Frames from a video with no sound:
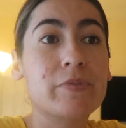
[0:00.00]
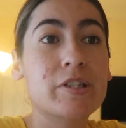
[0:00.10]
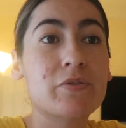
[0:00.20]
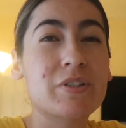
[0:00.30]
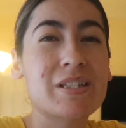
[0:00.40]

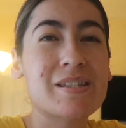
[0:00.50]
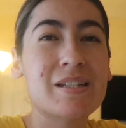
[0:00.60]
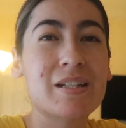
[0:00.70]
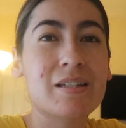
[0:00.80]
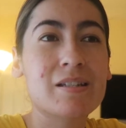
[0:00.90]
different
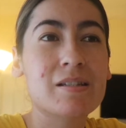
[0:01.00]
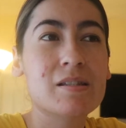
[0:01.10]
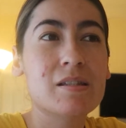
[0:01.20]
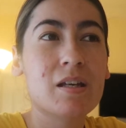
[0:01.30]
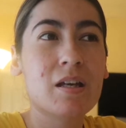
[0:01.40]

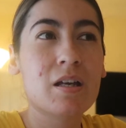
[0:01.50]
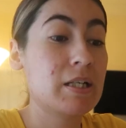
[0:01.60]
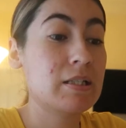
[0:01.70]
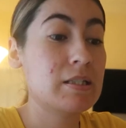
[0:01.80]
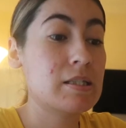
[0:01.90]
cities,
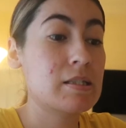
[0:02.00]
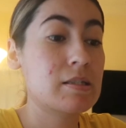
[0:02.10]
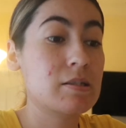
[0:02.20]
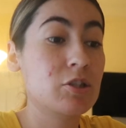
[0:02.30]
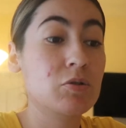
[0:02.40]
because
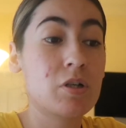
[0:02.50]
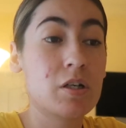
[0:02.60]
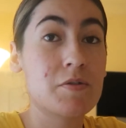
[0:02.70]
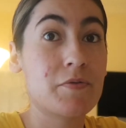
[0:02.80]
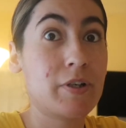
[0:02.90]
Utah
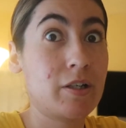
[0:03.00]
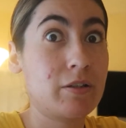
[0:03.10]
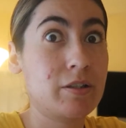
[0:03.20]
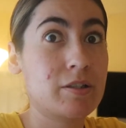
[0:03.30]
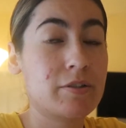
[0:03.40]
is
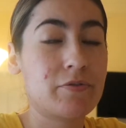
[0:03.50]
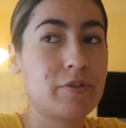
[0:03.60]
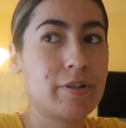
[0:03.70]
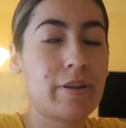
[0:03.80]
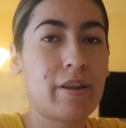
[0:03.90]
very
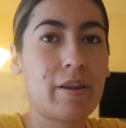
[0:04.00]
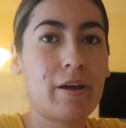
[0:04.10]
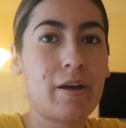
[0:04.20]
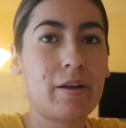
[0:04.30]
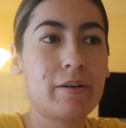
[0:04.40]
different
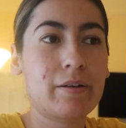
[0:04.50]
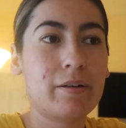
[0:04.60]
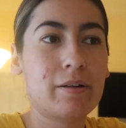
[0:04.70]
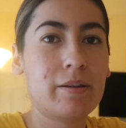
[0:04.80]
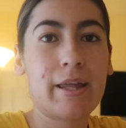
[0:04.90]
than
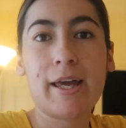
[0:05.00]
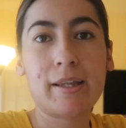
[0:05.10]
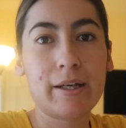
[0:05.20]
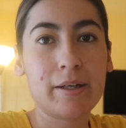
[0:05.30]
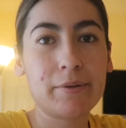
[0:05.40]

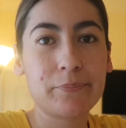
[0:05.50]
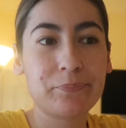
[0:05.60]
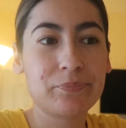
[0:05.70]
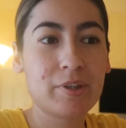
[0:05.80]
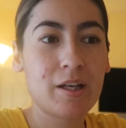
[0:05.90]
LA.
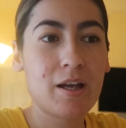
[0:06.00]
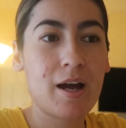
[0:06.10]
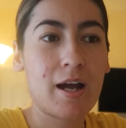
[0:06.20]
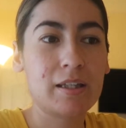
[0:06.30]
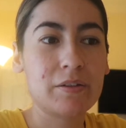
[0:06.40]

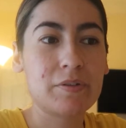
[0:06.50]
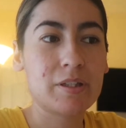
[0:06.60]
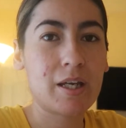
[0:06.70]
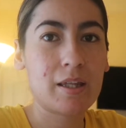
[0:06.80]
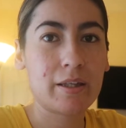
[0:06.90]
I live in
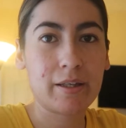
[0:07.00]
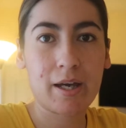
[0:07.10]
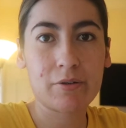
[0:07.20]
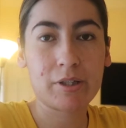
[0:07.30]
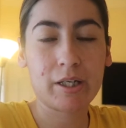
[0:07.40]
the LA
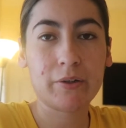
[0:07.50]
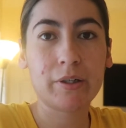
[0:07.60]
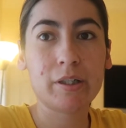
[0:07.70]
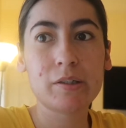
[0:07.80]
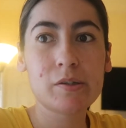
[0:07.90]
County
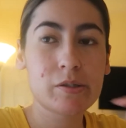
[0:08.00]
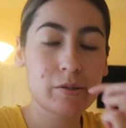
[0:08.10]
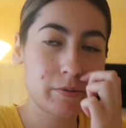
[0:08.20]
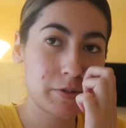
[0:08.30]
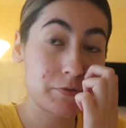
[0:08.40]
area,
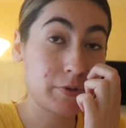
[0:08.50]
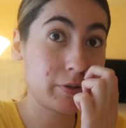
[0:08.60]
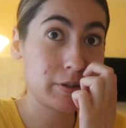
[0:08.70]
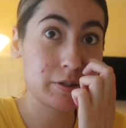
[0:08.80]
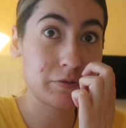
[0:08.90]
so it's
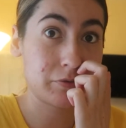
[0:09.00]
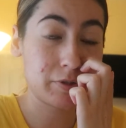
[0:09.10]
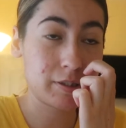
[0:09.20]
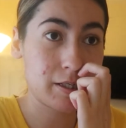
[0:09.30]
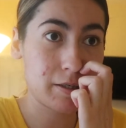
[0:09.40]
very
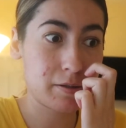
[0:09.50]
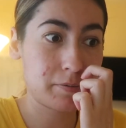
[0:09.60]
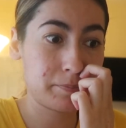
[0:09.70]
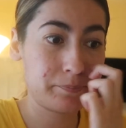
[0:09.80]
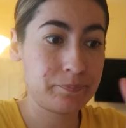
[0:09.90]
different
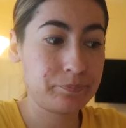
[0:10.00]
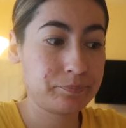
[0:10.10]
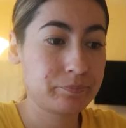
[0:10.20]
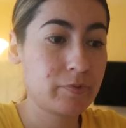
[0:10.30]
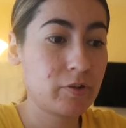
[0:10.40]

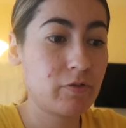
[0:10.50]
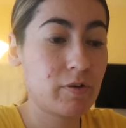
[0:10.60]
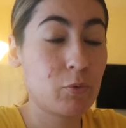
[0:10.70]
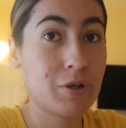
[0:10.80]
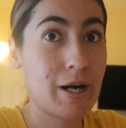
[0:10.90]

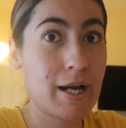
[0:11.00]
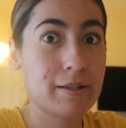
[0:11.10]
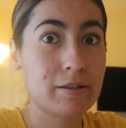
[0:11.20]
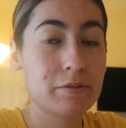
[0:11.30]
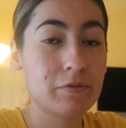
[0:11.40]
from where I
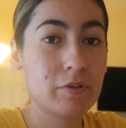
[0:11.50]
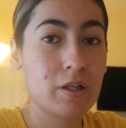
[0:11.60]
live.